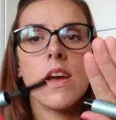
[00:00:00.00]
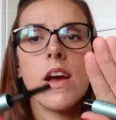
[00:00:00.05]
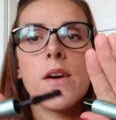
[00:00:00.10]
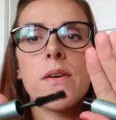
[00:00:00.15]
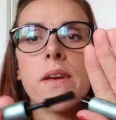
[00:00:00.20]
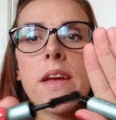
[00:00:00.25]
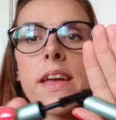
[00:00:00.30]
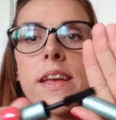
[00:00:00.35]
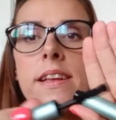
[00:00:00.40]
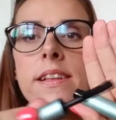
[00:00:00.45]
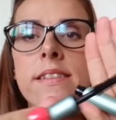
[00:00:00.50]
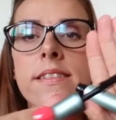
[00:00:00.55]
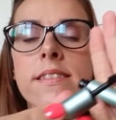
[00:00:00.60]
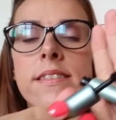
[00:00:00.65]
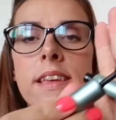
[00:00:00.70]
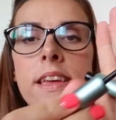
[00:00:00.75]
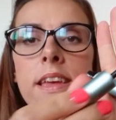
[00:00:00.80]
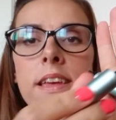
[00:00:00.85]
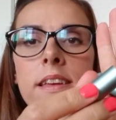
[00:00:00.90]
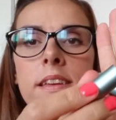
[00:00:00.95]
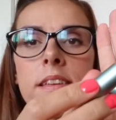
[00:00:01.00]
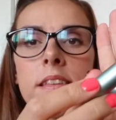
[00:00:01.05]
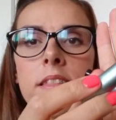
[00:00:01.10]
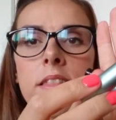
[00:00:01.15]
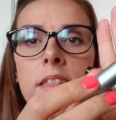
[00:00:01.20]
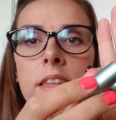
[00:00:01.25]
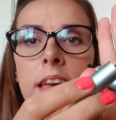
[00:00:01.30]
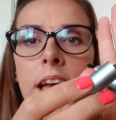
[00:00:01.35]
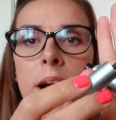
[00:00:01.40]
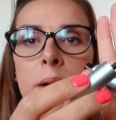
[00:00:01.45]
Oh yeah, you can see
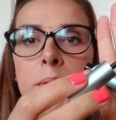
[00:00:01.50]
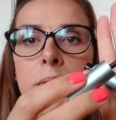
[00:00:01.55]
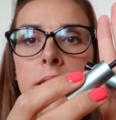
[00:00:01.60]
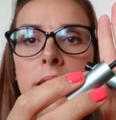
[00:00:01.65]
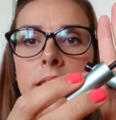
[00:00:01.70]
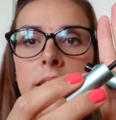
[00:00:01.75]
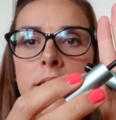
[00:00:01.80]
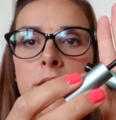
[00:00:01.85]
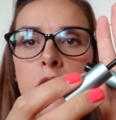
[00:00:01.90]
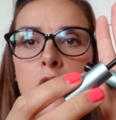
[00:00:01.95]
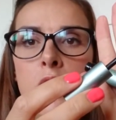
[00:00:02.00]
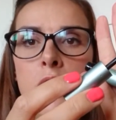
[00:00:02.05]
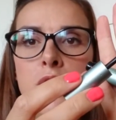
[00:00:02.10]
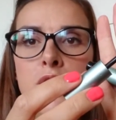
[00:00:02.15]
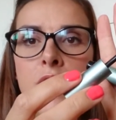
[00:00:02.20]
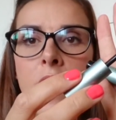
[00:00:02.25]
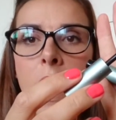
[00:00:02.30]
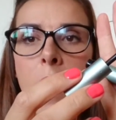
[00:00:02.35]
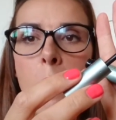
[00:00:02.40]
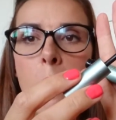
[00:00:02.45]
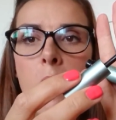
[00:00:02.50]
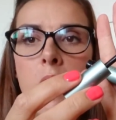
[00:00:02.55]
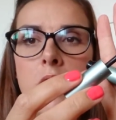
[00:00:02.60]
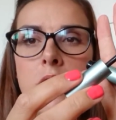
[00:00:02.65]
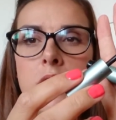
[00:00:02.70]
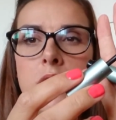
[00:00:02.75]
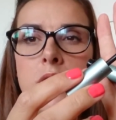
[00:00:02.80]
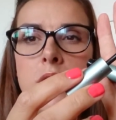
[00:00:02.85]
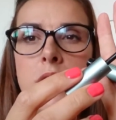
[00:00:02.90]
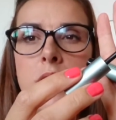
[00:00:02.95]
the hourglass sort of shape
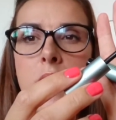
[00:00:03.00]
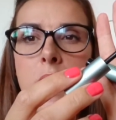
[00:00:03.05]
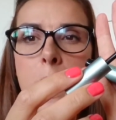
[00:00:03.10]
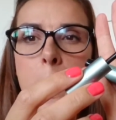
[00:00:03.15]
wand.